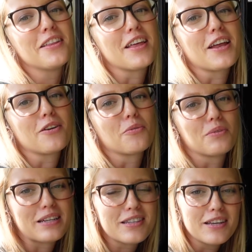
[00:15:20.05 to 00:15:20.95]
than
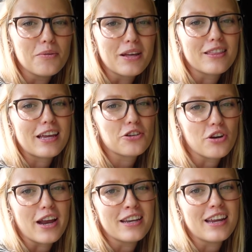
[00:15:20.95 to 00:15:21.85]
wrestling with it, trying